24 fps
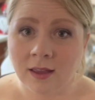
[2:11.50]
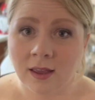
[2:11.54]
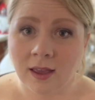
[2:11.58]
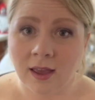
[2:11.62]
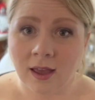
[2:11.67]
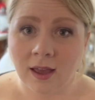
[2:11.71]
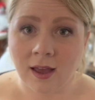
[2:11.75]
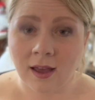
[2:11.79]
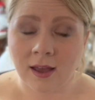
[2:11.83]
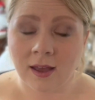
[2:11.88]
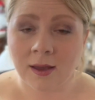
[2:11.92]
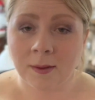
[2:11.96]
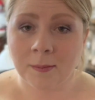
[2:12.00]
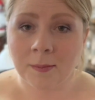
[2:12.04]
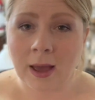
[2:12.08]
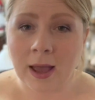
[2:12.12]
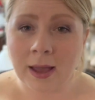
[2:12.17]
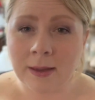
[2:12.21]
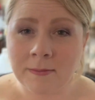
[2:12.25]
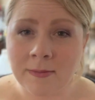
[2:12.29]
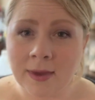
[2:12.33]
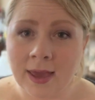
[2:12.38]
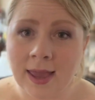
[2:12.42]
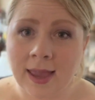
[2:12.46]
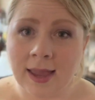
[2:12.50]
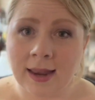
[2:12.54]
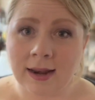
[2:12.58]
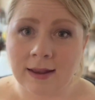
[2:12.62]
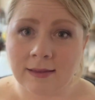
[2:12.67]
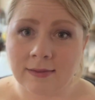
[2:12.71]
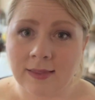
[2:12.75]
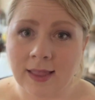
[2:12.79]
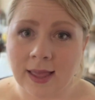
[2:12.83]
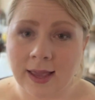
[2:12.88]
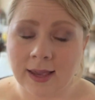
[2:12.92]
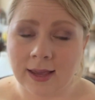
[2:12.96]
I made
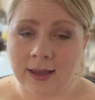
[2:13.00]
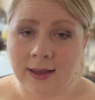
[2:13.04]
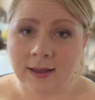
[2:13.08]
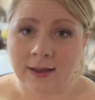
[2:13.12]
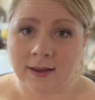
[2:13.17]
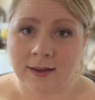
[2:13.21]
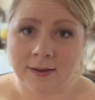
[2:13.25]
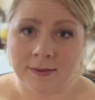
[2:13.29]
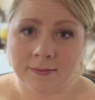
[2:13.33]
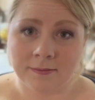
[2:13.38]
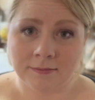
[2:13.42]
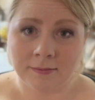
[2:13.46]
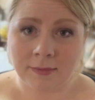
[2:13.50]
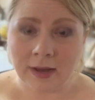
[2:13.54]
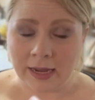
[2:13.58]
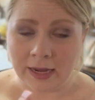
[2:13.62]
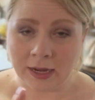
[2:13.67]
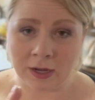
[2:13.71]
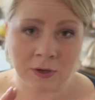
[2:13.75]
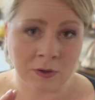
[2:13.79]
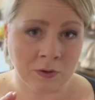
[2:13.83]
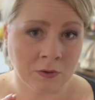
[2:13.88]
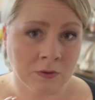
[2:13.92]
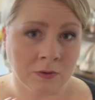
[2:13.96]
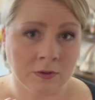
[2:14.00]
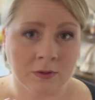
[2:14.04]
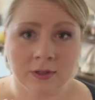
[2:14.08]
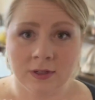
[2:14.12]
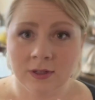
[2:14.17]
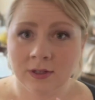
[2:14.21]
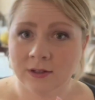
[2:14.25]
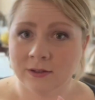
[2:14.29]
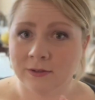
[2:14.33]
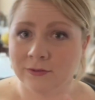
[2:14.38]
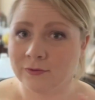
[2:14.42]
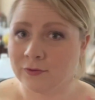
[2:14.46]
like my own
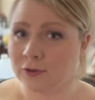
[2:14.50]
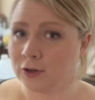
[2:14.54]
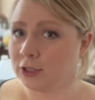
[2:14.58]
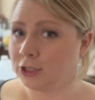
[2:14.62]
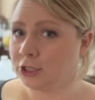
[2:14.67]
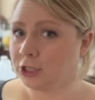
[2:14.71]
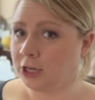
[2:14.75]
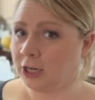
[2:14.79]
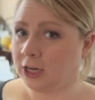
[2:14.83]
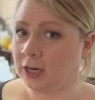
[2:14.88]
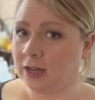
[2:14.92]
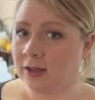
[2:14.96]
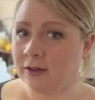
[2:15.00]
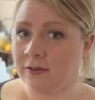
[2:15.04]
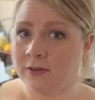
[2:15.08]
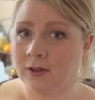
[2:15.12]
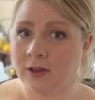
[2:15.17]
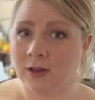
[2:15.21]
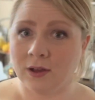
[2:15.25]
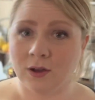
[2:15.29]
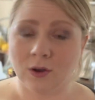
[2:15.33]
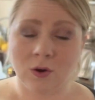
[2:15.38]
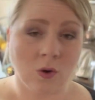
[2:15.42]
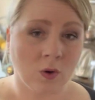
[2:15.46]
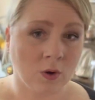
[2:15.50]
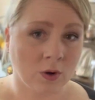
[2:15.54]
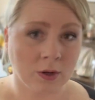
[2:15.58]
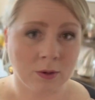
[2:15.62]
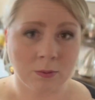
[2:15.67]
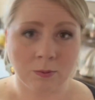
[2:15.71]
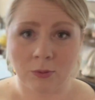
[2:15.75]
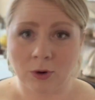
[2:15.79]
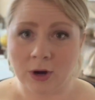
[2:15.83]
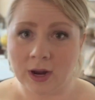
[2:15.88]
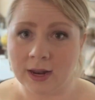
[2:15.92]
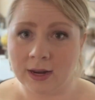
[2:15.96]
version of a
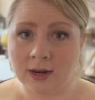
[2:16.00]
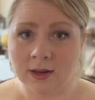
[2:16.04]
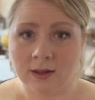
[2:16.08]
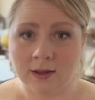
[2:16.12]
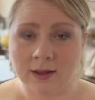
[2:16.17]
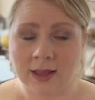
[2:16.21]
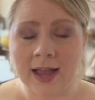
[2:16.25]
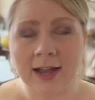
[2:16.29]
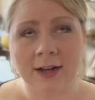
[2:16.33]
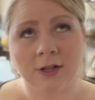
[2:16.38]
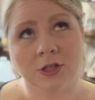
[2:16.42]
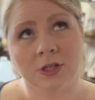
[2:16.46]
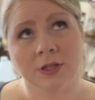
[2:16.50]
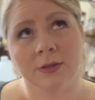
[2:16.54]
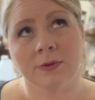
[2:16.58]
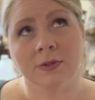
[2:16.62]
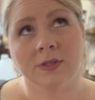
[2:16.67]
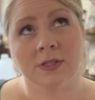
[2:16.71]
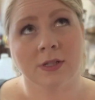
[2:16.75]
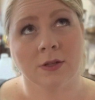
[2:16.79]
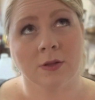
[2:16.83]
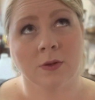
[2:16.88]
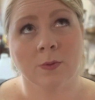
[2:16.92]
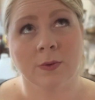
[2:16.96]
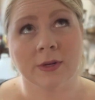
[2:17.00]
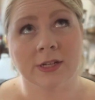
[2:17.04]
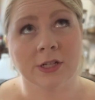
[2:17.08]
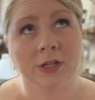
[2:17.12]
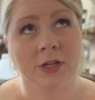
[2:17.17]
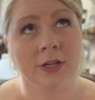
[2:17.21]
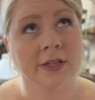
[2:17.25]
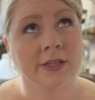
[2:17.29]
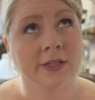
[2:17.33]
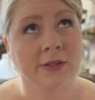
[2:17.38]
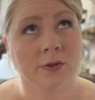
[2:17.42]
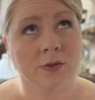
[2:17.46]
cornbread. Actually, it was still the winter
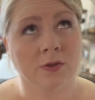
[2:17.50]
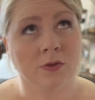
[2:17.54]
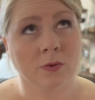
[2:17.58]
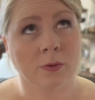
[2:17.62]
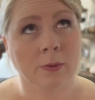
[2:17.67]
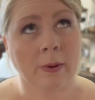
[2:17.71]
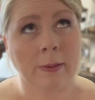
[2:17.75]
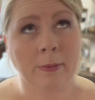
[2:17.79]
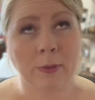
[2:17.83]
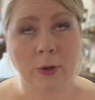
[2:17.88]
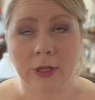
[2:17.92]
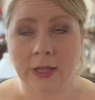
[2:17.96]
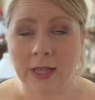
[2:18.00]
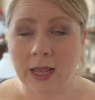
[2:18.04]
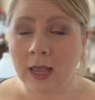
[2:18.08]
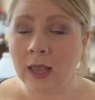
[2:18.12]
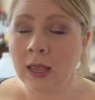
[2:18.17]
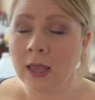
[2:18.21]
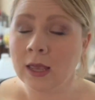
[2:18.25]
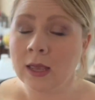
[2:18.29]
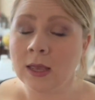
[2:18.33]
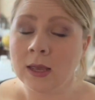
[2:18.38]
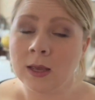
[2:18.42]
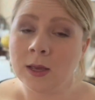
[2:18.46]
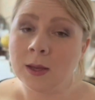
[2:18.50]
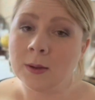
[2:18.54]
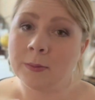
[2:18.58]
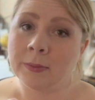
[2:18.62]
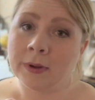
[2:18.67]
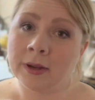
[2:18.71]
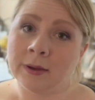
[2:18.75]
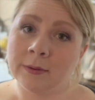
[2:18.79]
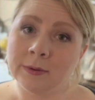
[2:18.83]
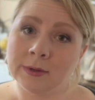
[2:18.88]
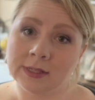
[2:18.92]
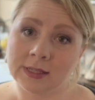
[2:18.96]
because it was for my birthday. But
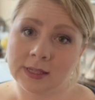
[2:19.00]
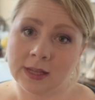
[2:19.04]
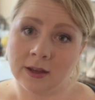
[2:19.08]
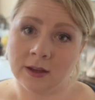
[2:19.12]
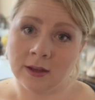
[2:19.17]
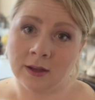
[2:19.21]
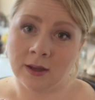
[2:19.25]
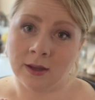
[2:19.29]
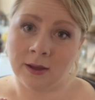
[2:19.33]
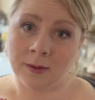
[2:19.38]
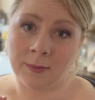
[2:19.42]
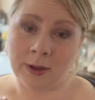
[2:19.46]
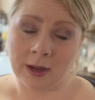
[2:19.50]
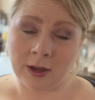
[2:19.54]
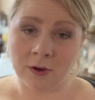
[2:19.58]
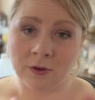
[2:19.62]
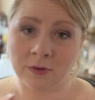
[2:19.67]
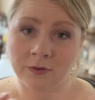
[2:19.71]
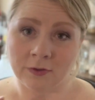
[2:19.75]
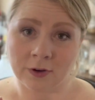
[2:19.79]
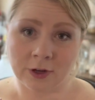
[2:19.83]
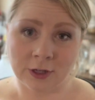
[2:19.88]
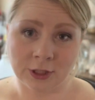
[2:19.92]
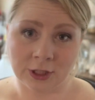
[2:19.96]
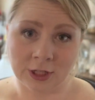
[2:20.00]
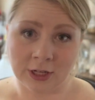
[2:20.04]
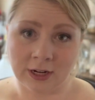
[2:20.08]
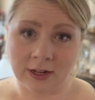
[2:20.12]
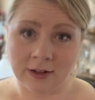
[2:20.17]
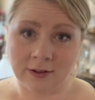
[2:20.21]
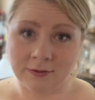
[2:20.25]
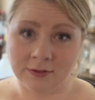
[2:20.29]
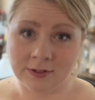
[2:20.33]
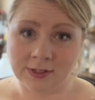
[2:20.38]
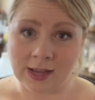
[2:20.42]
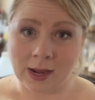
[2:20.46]
it was my own version
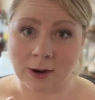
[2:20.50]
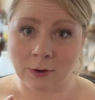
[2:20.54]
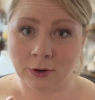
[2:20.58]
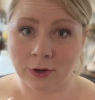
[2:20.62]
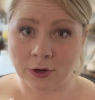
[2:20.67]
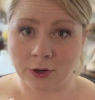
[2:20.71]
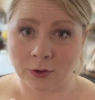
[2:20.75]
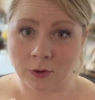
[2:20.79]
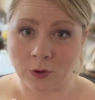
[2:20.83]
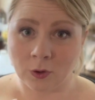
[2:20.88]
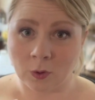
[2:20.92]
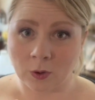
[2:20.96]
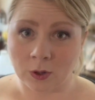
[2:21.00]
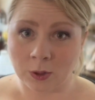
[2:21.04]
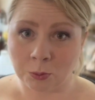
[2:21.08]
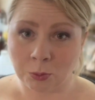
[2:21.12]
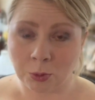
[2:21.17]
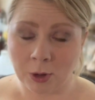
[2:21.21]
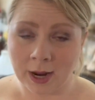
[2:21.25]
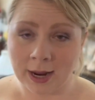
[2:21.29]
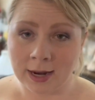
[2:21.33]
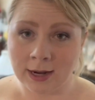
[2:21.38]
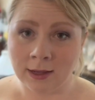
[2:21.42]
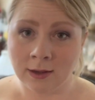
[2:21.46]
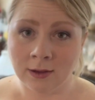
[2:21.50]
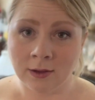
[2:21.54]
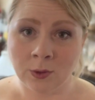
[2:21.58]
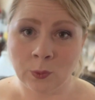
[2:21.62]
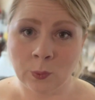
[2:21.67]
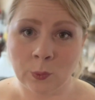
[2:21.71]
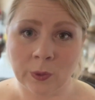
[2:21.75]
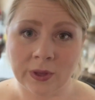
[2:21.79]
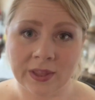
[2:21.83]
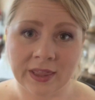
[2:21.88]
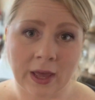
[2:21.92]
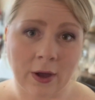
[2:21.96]
of sourdough cornbread
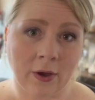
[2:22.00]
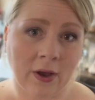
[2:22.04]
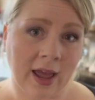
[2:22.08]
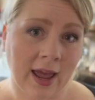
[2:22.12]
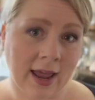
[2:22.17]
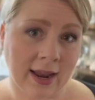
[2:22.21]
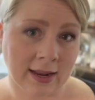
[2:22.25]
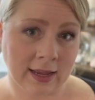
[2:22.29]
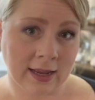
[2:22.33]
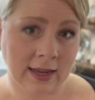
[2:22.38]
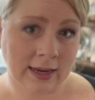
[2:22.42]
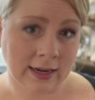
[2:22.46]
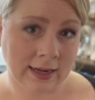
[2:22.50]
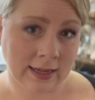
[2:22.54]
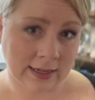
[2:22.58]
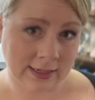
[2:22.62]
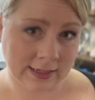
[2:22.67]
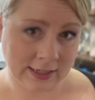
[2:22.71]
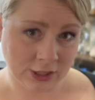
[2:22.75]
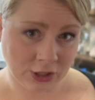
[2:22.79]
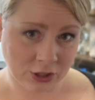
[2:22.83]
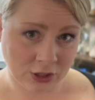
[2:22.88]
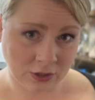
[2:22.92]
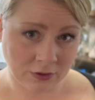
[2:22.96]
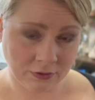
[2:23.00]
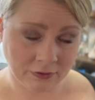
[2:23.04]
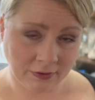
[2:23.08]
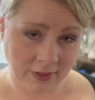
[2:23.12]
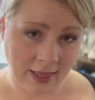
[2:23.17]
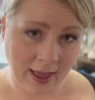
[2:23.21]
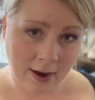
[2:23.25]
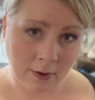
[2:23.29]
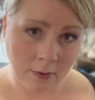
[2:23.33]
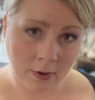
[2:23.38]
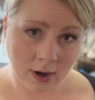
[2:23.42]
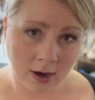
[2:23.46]
without adding any additional
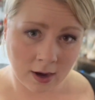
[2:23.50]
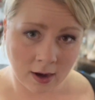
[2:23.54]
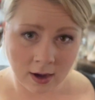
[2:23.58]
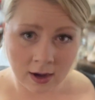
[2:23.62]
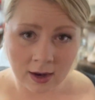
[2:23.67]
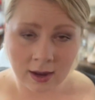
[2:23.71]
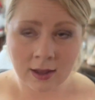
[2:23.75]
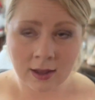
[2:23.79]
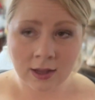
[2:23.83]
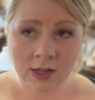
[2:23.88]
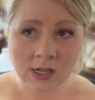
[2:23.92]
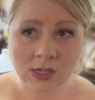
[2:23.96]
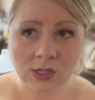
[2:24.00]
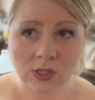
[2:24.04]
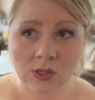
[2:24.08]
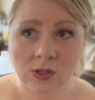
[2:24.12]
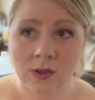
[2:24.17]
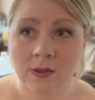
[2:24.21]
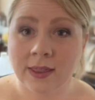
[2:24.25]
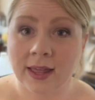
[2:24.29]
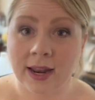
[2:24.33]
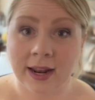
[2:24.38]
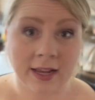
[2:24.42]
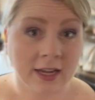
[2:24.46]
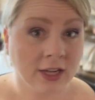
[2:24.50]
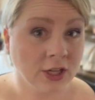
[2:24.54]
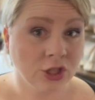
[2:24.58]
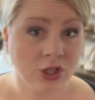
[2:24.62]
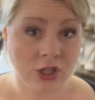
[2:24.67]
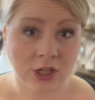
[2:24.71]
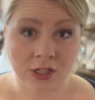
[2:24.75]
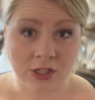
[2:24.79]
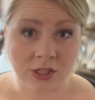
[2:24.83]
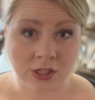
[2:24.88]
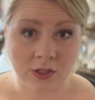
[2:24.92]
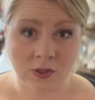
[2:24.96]
flour, so that I could
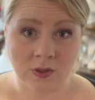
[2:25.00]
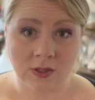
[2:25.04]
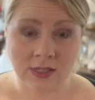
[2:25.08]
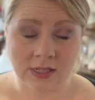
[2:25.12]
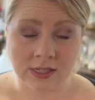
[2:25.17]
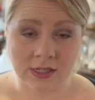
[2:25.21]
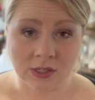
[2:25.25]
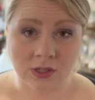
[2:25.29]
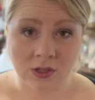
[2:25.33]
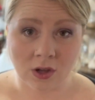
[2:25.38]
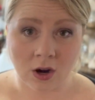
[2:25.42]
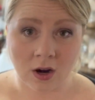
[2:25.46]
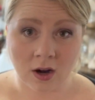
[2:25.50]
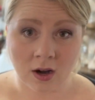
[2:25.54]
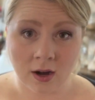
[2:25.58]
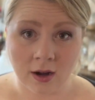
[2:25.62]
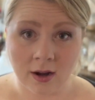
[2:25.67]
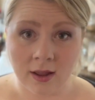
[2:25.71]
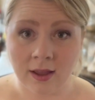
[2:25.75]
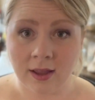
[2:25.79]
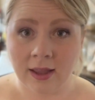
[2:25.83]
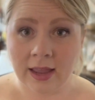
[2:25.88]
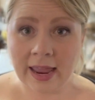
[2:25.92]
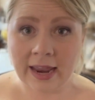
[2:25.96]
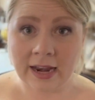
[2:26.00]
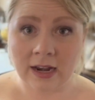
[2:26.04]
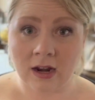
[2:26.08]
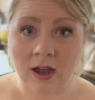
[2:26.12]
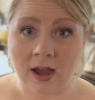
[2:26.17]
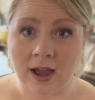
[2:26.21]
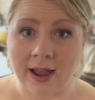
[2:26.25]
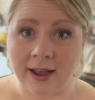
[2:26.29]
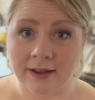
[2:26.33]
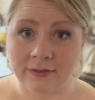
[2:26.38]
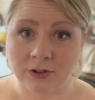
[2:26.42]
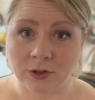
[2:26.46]
just use discard and
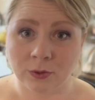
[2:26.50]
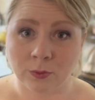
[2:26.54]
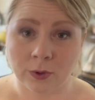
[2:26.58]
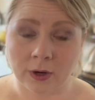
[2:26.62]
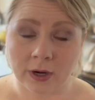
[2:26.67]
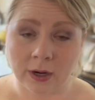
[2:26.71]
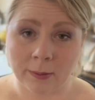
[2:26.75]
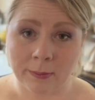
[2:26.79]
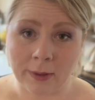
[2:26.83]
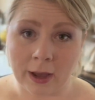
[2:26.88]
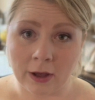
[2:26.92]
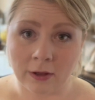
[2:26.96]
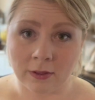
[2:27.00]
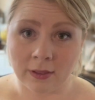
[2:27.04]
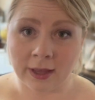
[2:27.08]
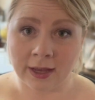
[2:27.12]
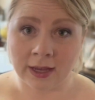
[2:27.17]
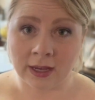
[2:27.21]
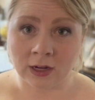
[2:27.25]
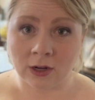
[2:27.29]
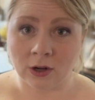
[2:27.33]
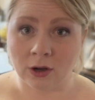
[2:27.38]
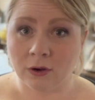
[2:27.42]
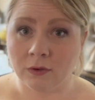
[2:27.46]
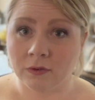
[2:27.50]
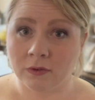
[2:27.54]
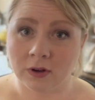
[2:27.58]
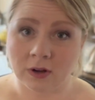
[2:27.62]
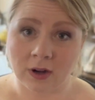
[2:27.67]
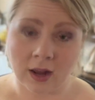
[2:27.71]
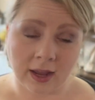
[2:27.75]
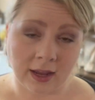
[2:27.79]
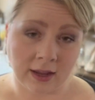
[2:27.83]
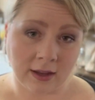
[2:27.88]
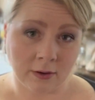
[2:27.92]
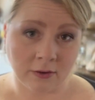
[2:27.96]
not have to worry about like an
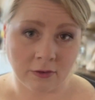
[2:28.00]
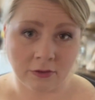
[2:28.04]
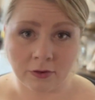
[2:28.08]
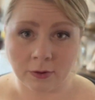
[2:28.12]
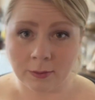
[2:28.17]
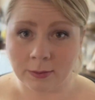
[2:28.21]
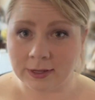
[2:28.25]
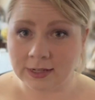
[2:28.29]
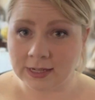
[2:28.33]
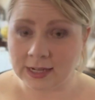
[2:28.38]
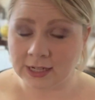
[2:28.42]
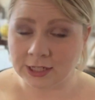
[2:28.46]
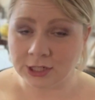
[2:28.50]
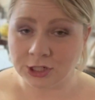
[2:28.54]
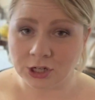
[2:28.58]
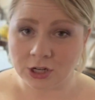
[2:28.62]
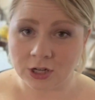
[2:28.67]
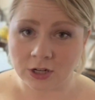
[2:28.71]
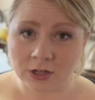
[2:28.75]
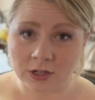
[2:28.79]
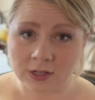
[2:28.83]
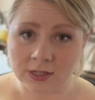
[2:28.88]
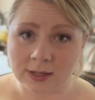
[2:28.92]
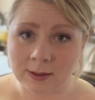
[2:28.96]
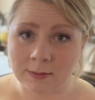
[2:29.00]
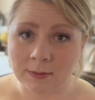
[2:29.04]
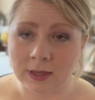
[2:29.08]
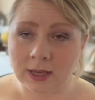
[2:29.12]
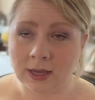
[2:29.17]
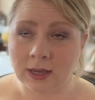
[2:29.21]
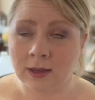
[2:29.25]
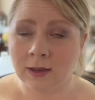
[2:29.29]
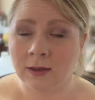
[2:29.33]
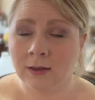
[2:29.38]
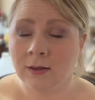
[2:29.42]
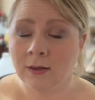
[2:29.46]
overnight fermentation or
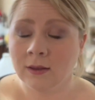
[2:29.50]
something.